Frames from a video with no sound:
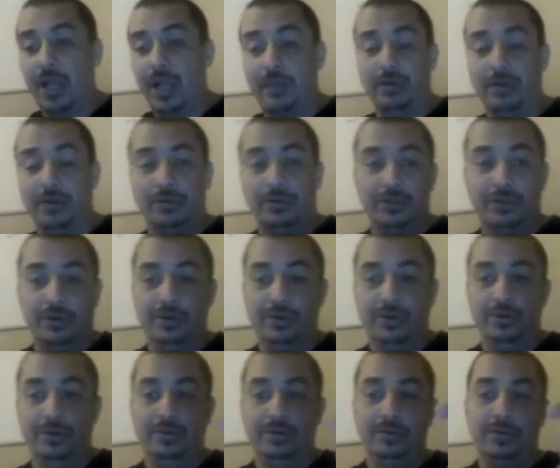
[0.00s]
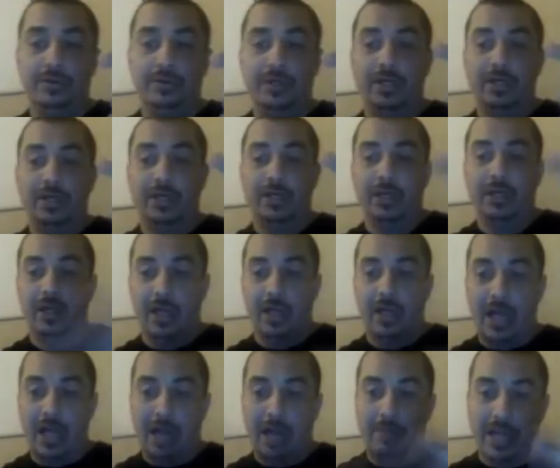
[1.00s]
I'm gonna show you
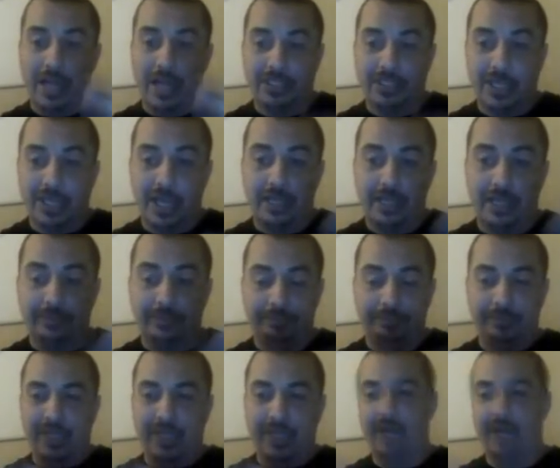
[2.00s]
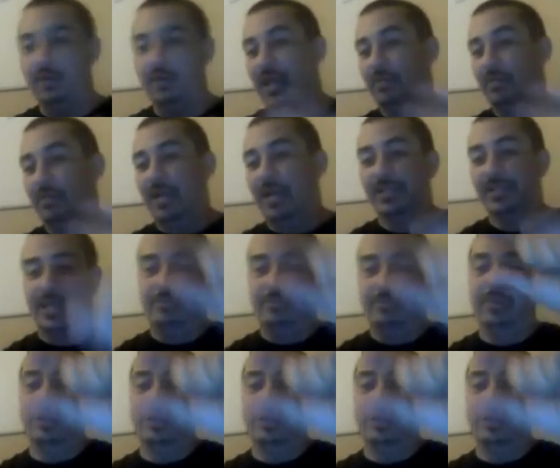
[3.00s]
on my site, not really on my site,